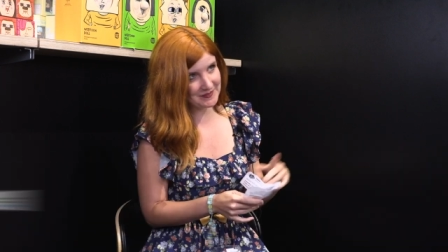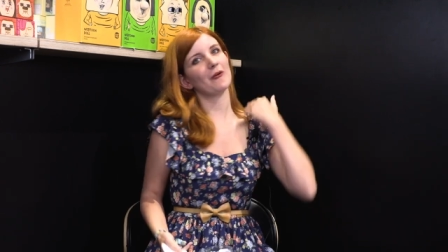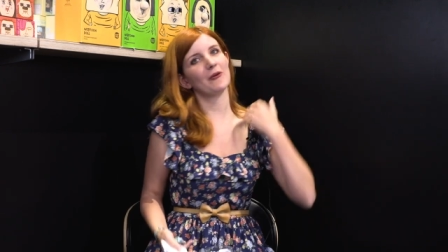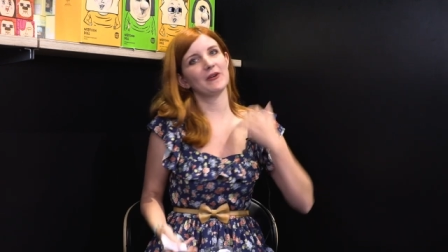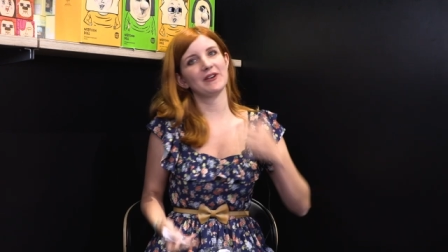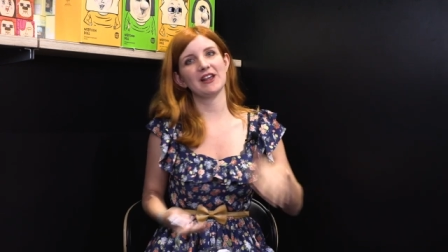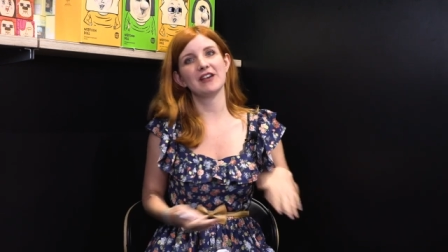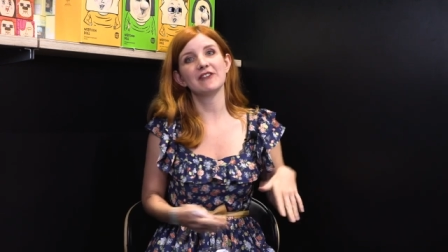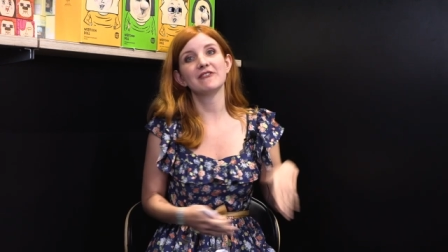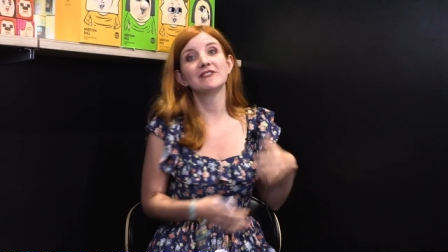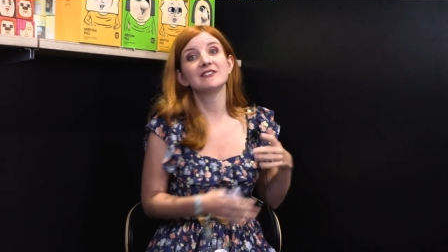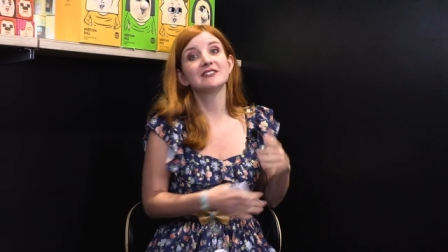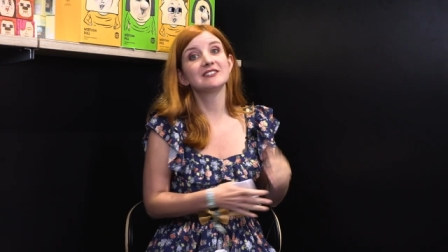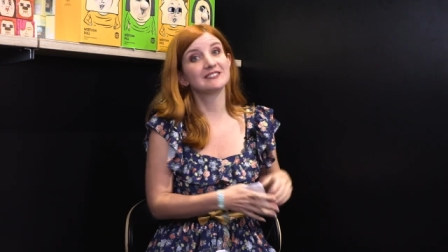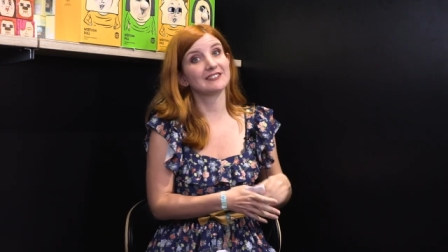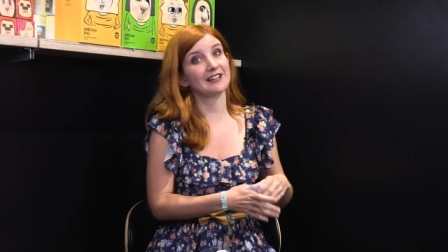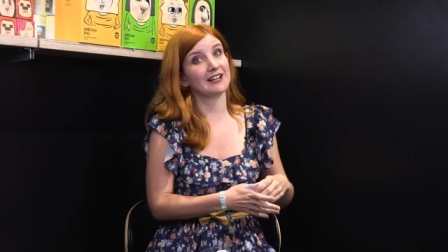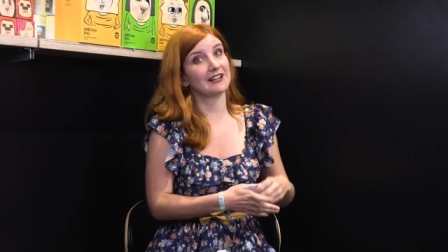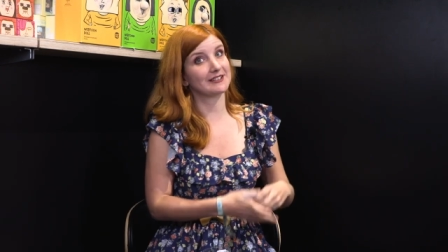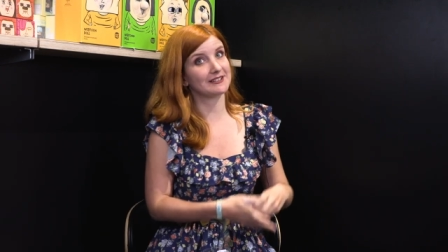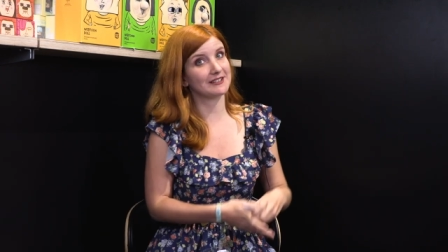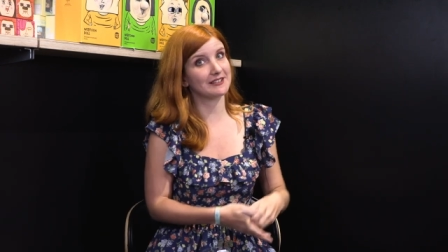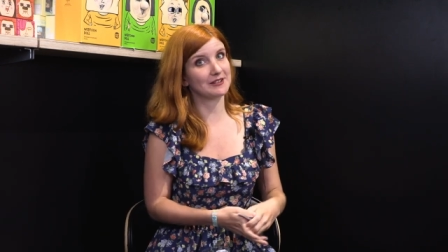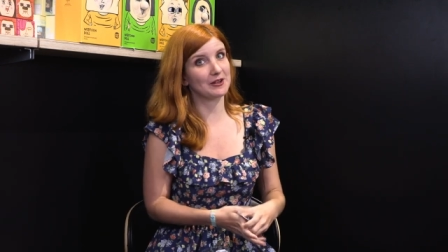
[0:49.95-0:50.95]
When I first
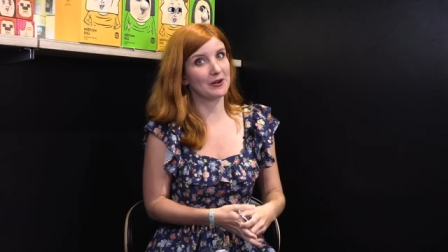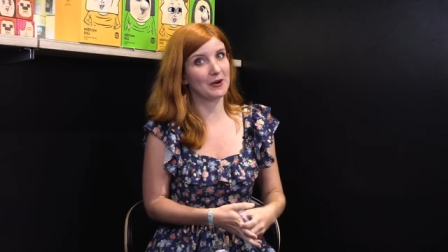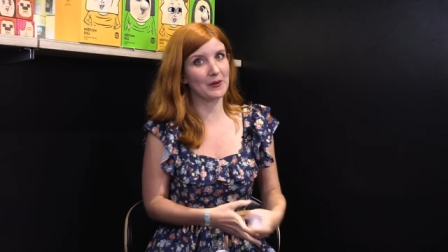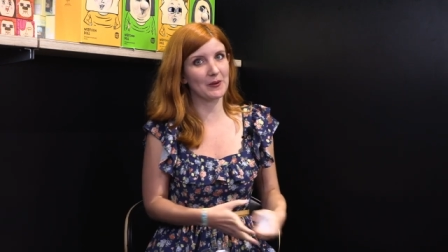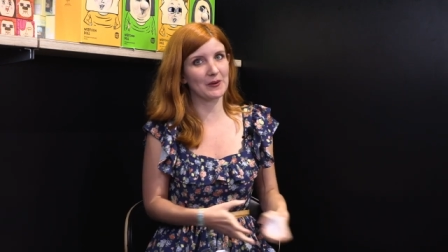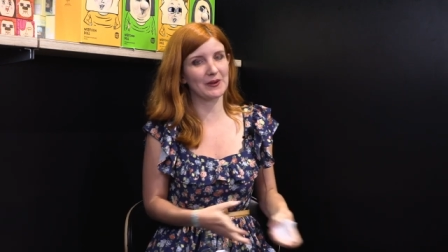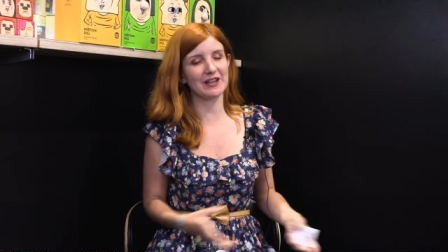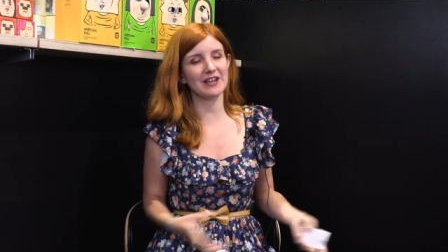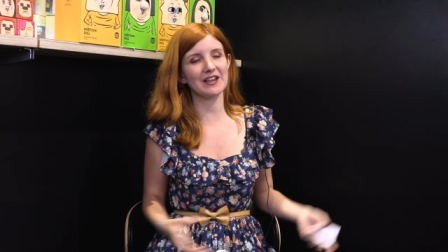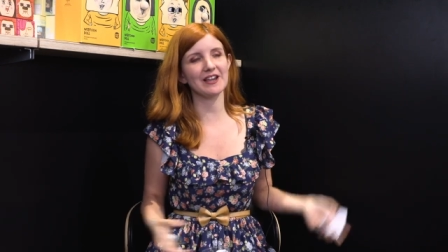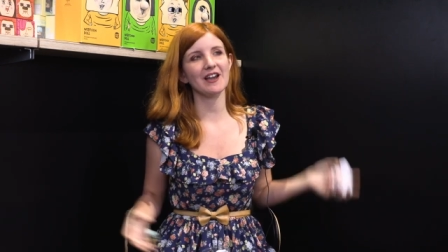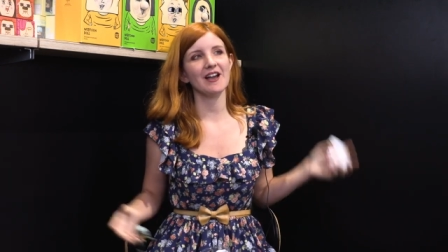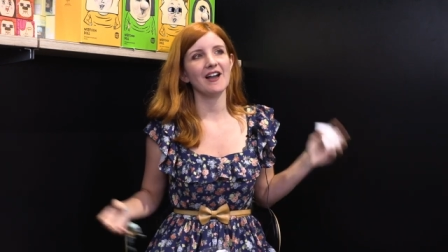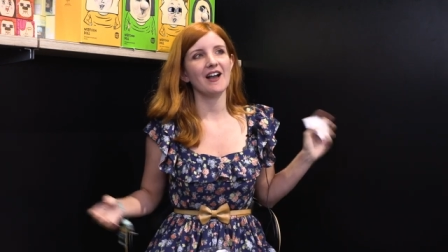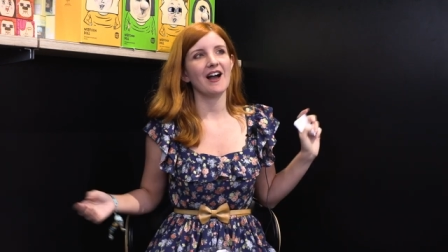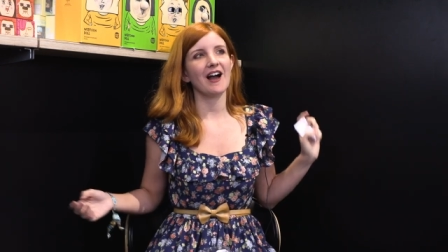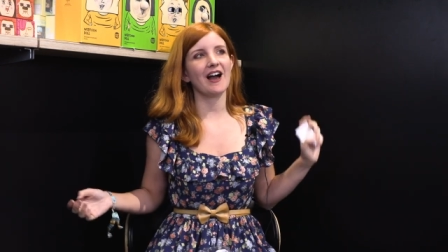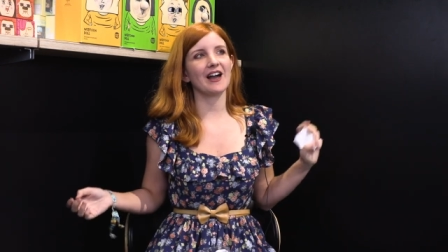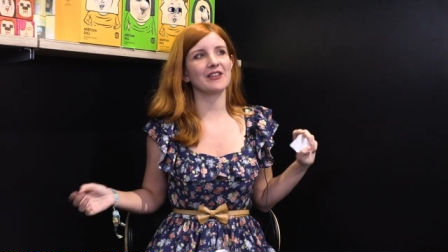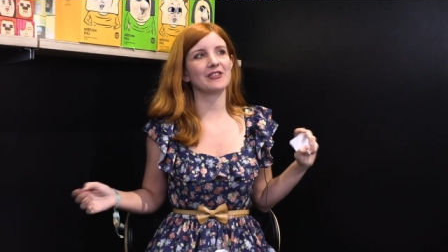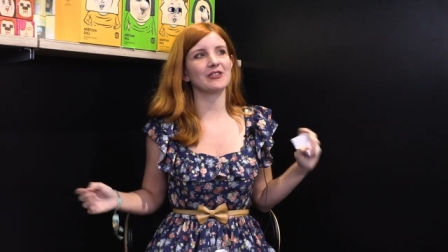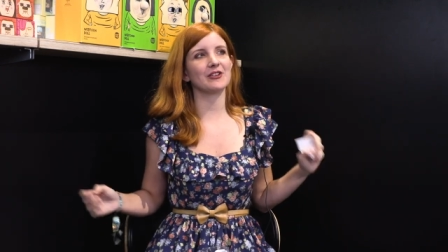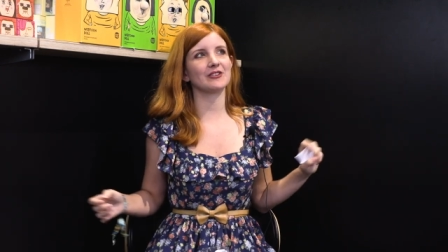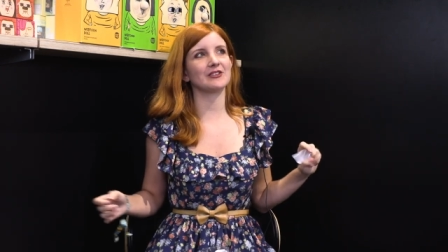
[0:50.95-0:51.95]
started Hooky,
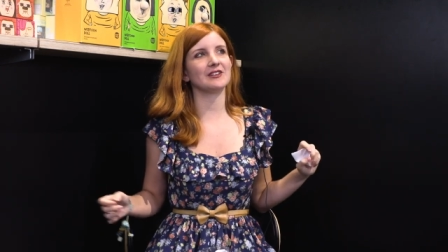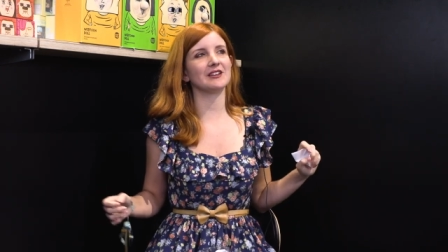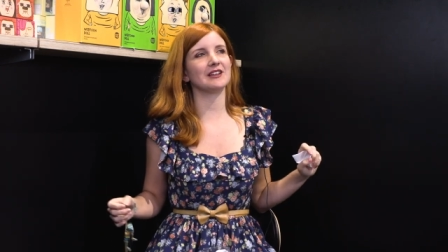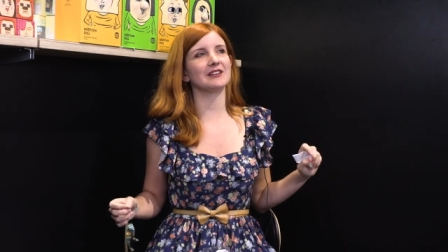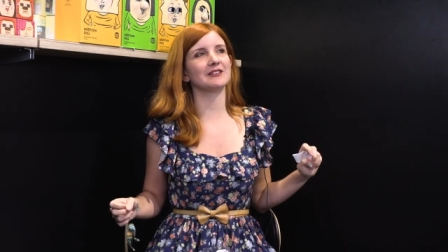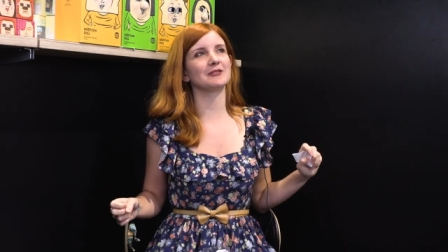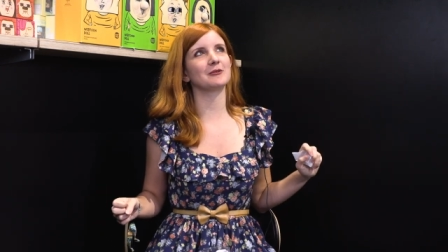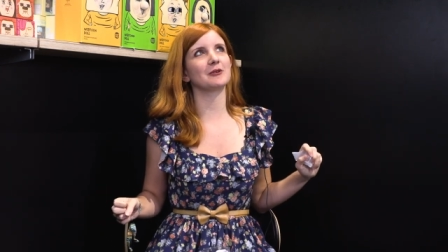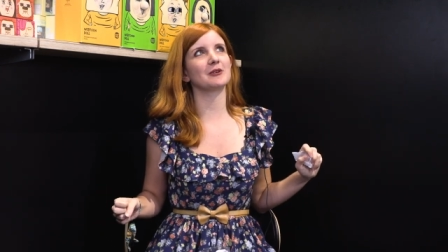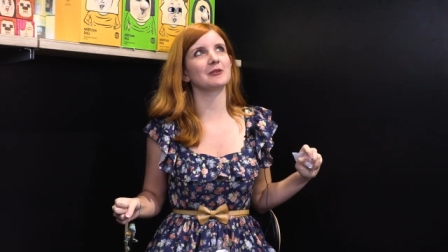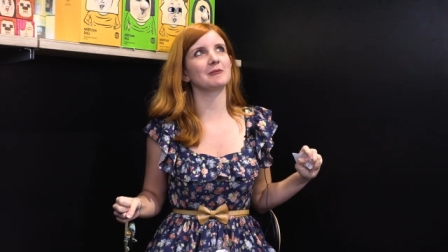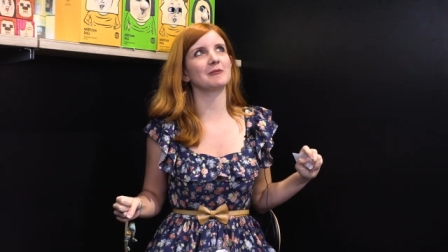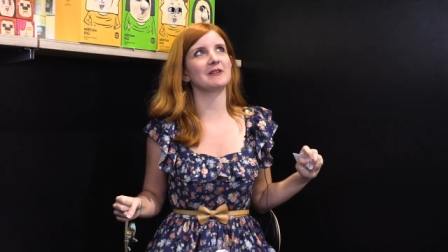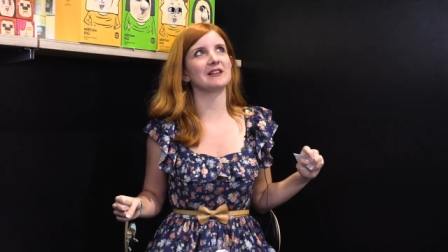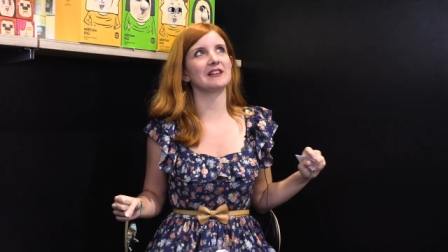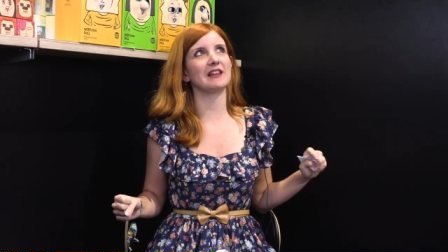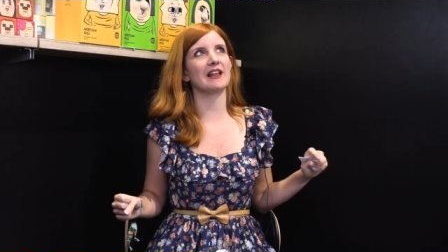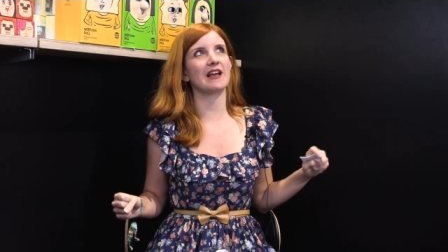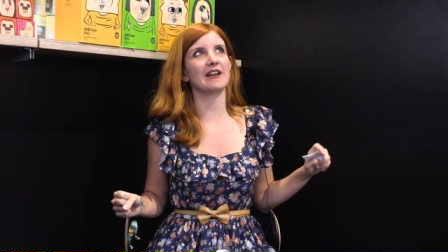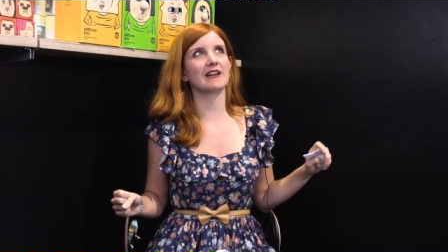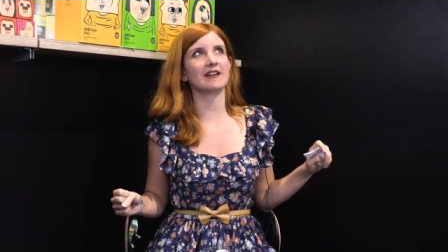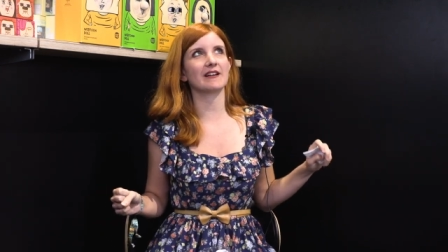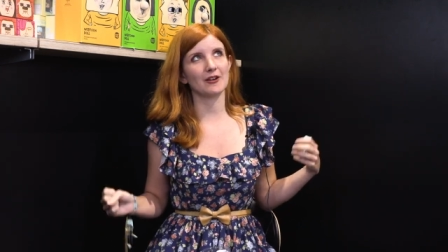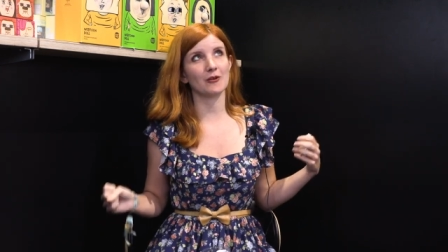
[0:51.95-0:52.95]
I thought it would be
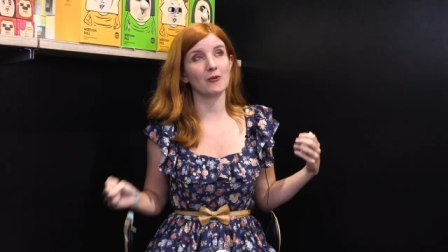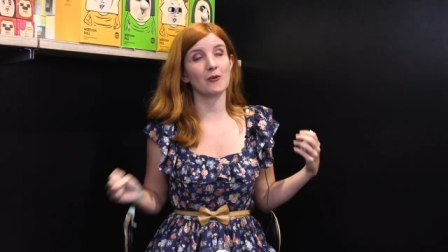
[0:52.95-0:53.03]
like